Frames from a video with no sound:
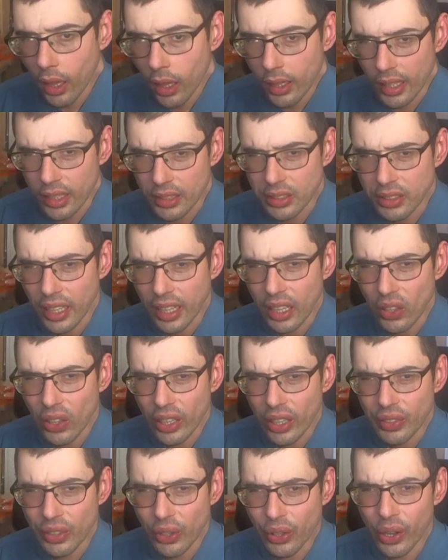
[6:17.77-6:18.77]
Let's take a look
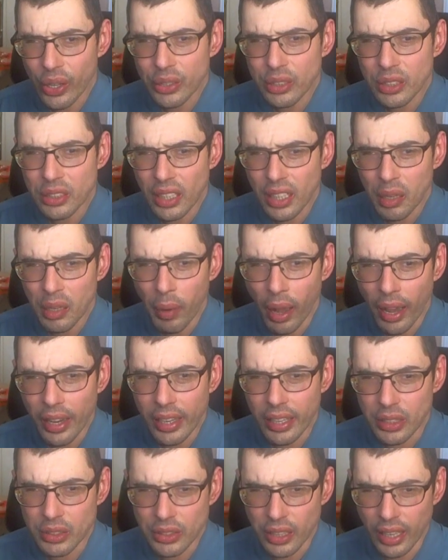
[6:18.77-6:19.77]
at the currencies and
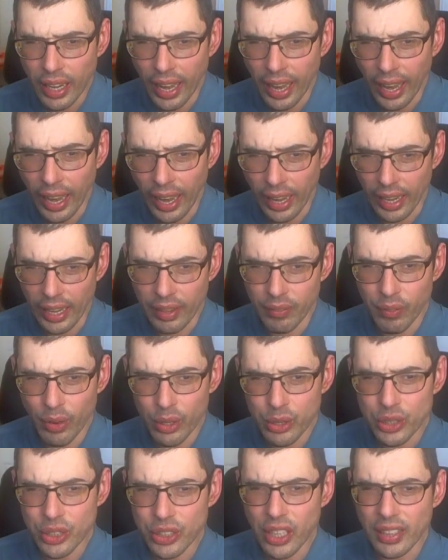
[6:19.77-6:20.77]
commodities today
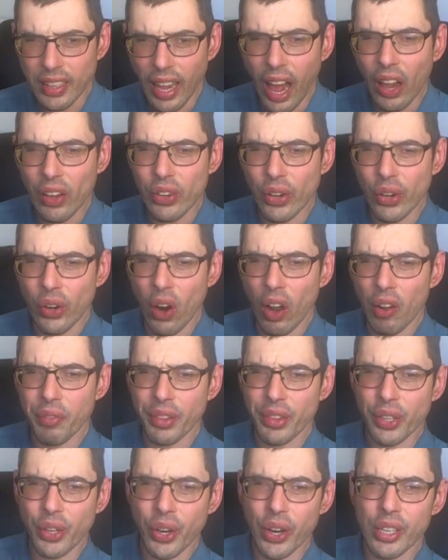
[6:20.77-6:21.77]
versus the dollar. Off
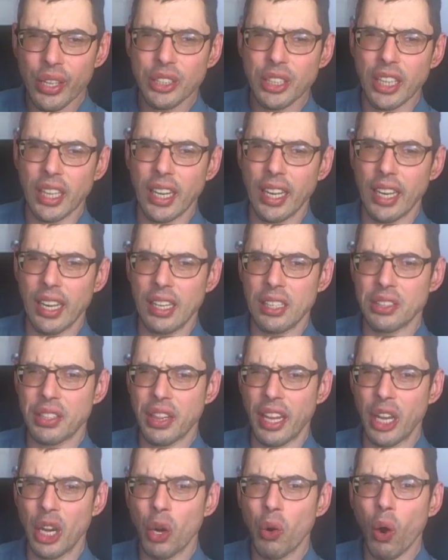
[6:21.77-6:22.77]
in the currencies,
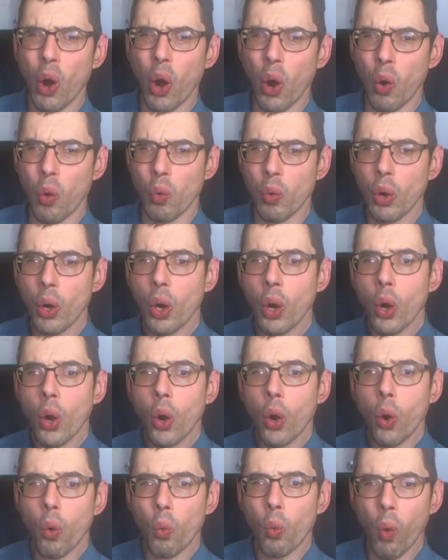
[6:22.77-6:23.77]
the euro,
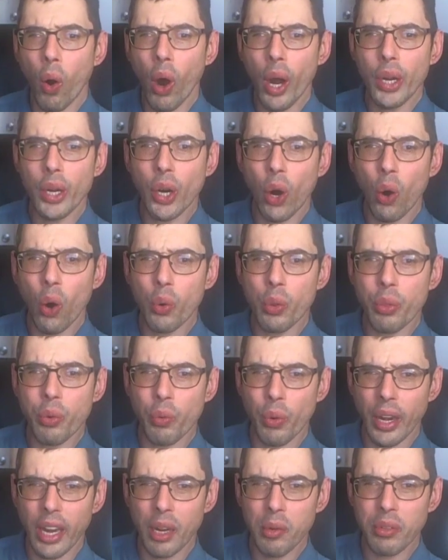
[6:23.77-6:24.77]

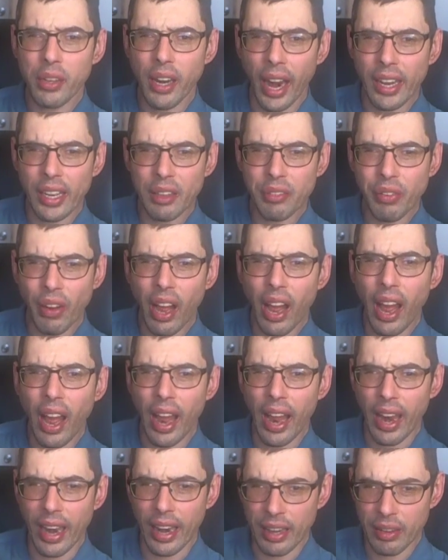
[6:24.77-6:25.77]

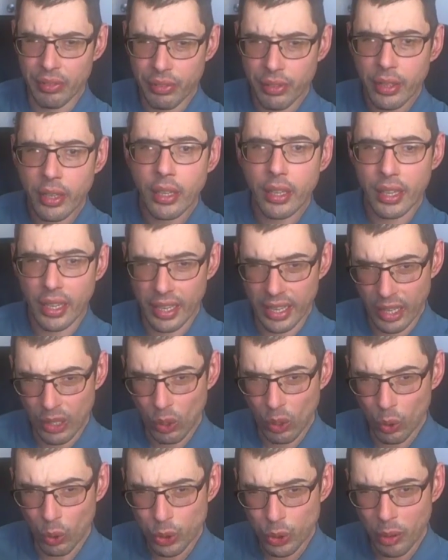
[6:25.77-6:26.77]
103.95, getting
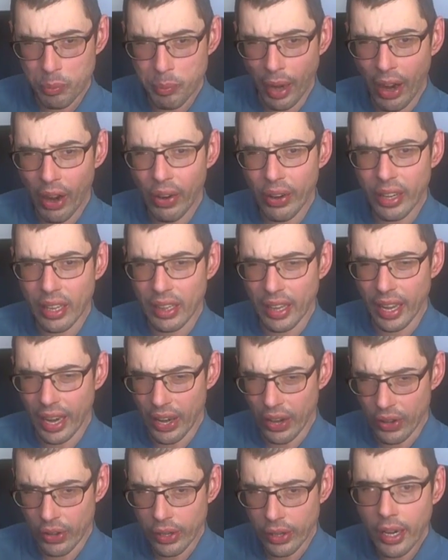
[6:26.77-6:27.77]
closer to parity
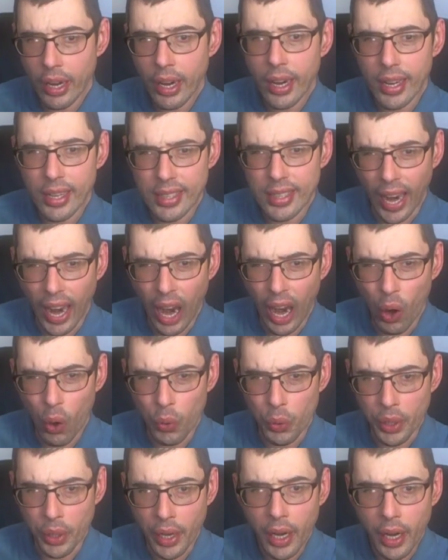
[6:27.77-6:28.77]
there,
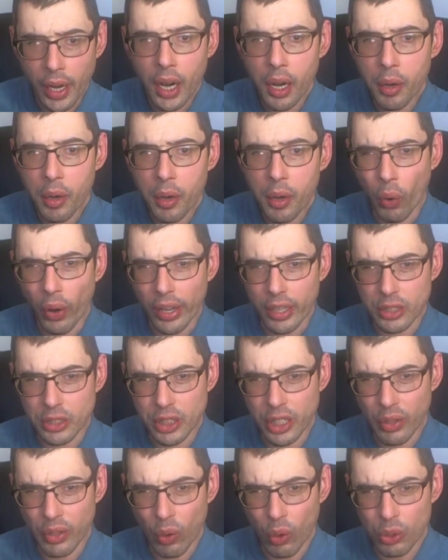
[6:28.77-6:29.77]
down
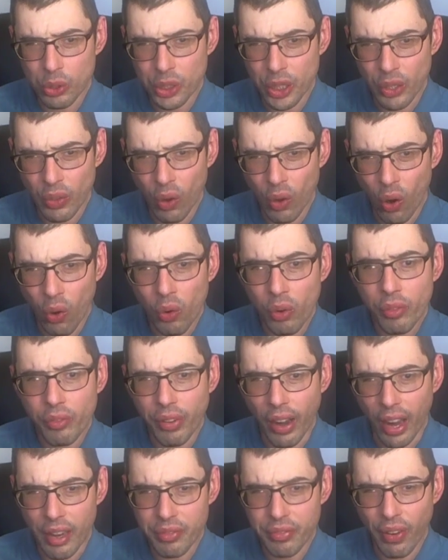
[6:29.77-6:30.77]

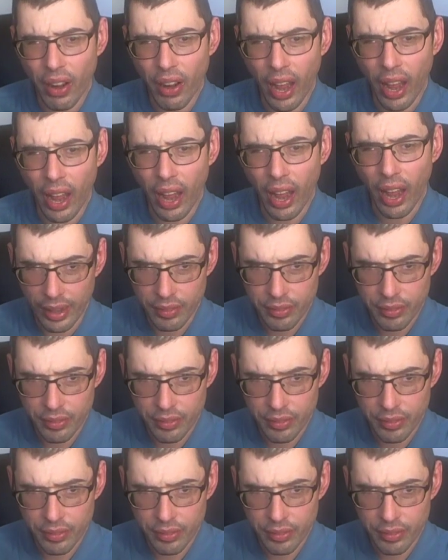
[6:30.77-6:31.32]
0.0055.